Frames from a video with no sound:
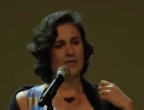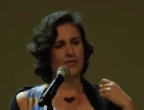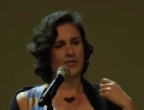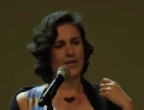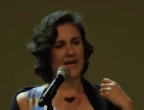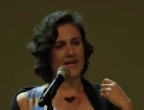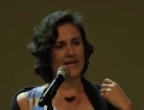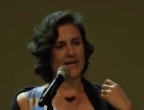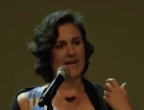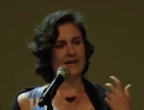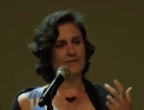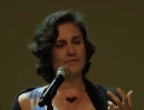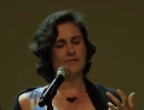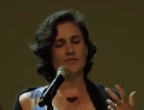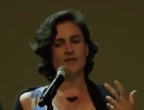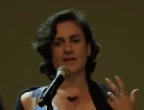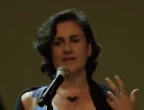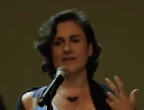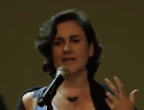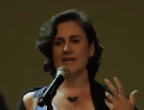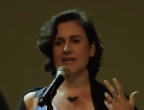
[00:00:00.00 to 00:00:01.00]
that
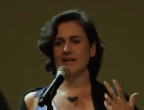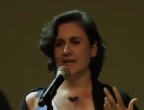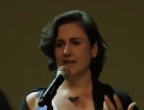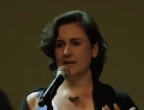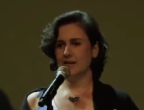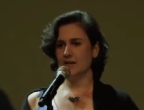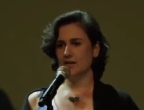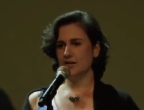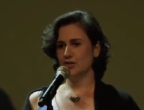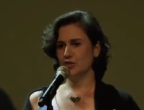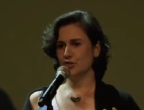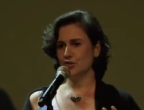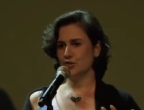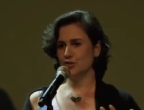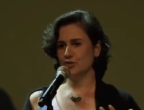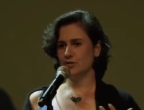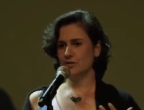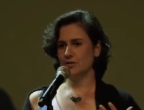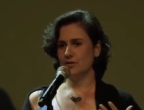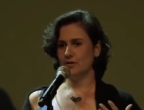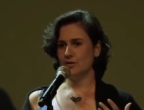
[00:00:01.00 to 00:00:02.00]
everything
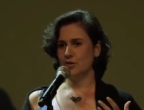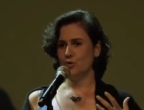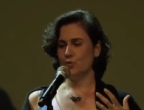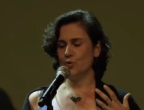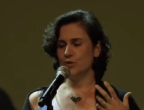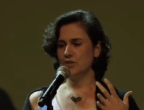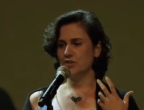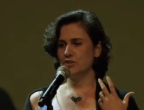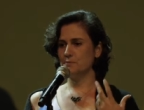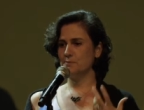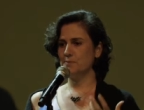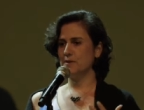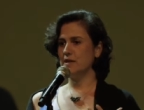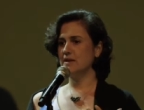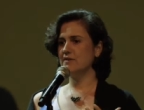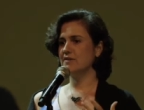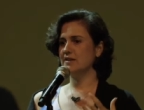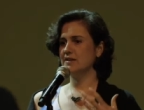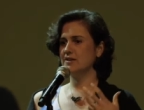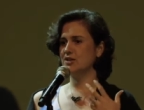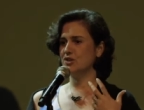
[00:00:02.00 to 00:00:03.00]
English was
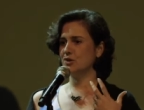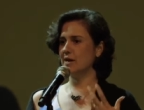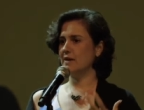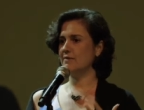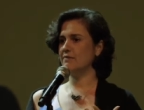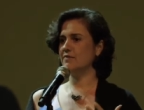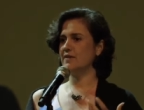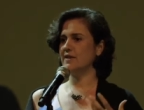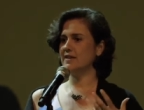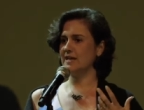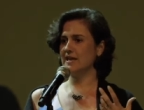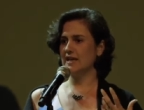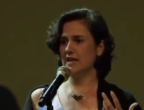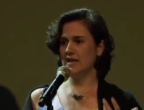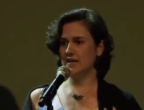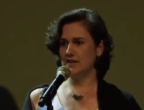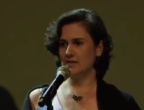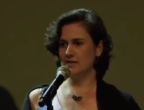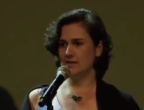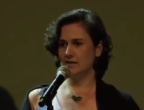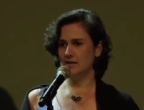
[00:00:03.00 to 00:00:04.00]
superior to everything
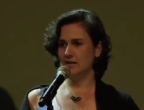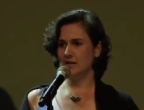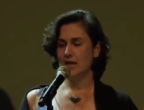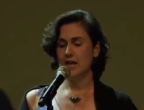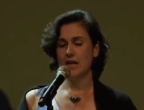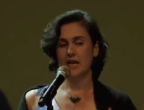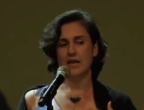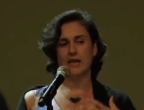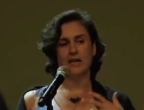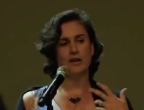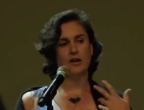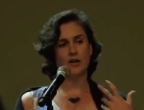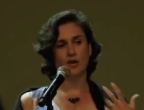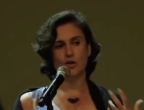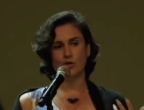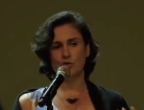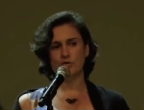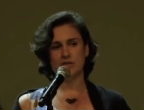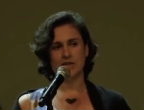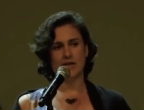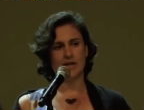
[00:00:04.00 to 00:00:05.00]
Indian,
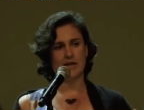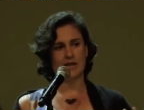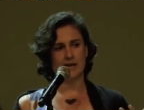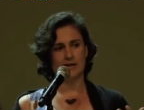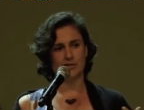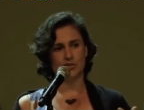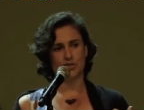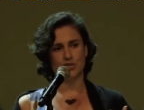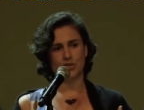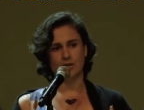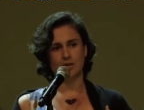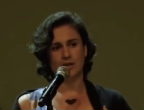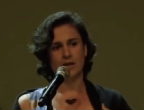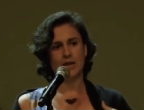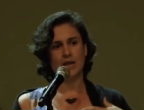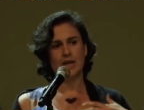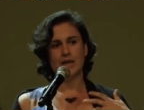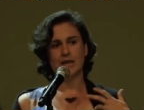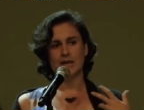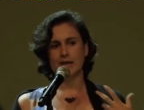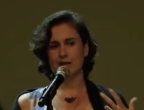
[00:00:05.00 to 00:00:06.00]
including culture,
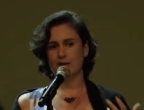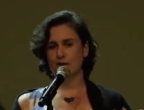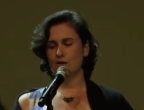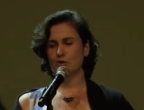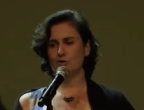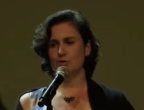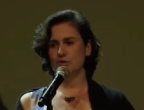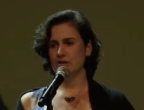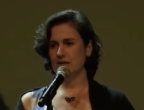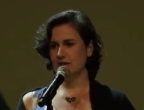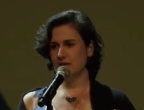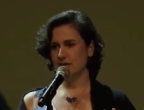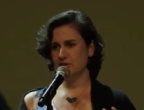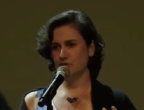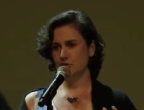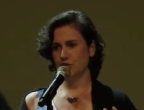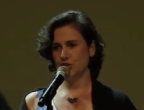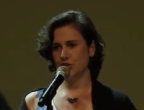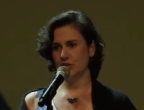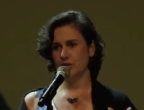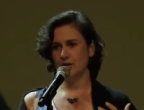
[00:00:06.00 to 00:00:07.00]
including
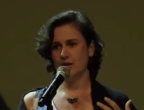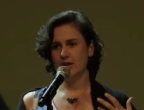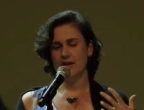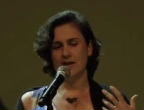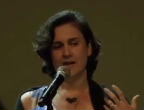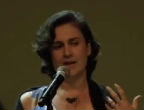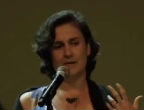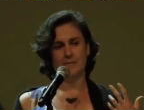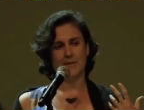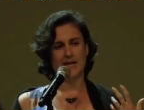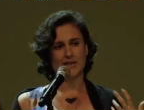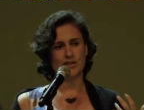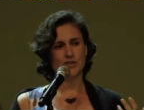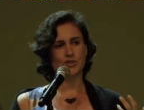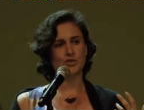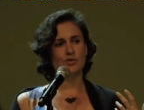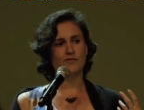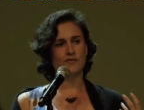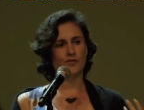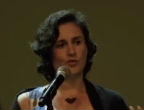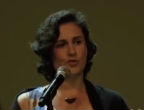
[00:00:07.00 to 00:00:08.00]
literature. And
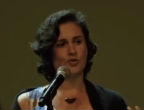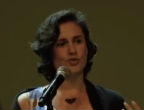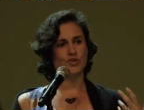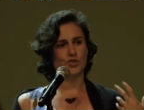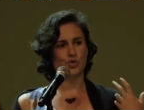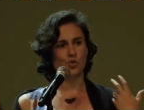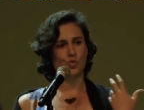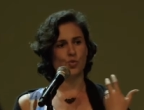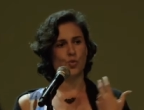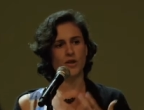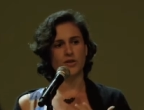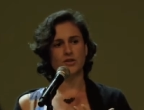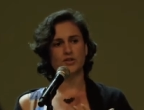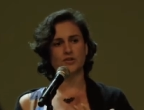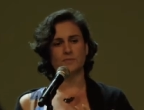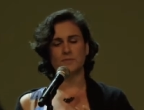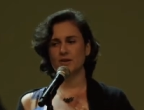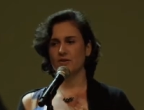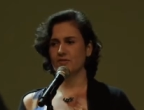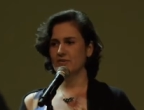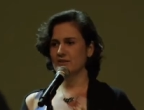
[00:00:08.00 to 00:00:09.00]
so, of course, you want
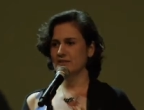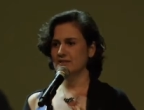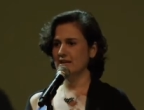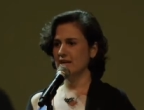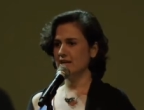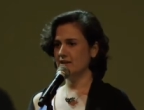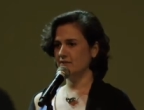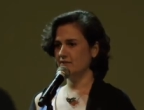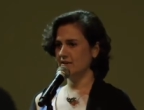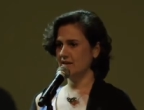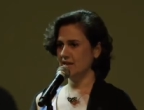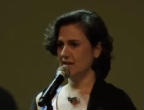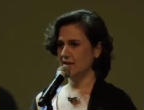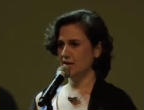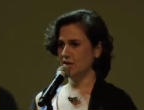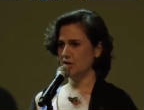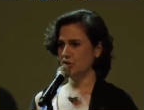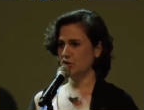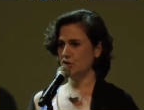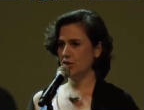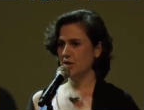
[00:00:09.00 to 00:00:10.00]
to be on the side of the
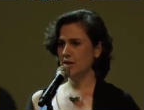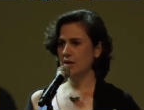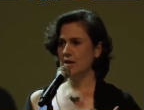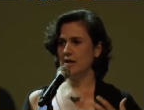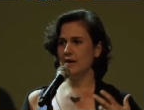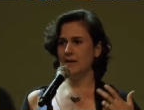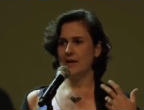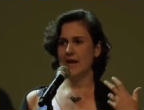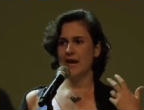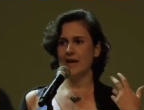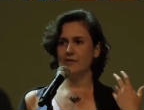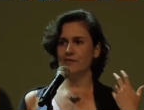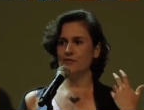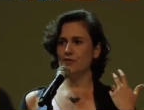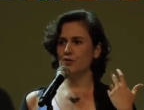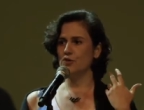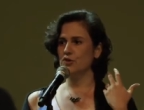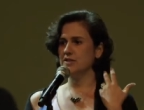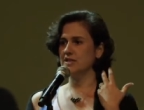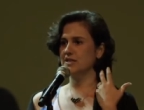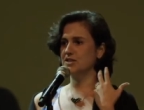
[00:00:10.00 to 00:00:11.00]
English. And, of
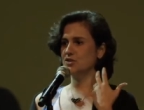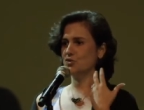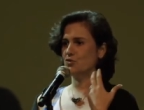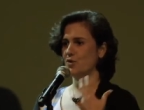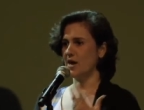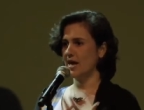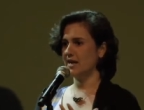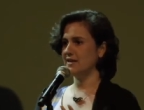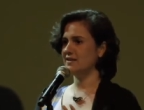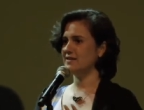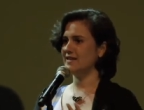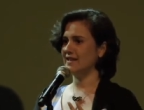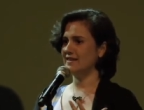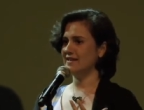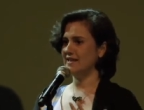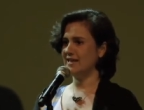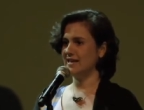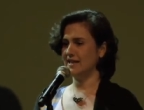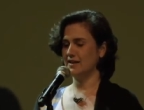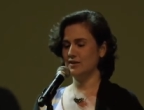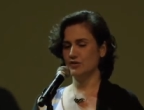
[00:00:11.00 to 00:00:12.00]
course, it's right that
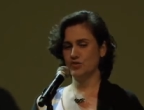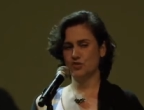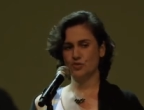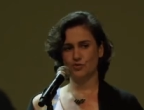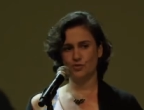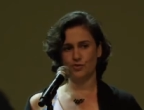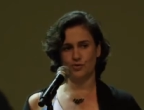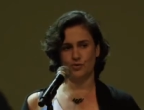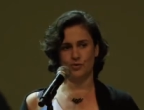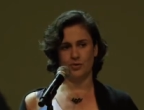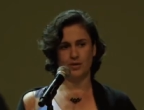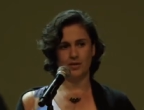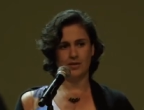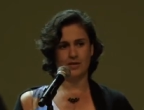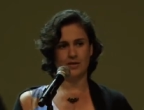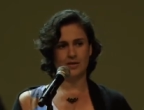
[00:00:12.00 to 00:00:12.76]
the English rule.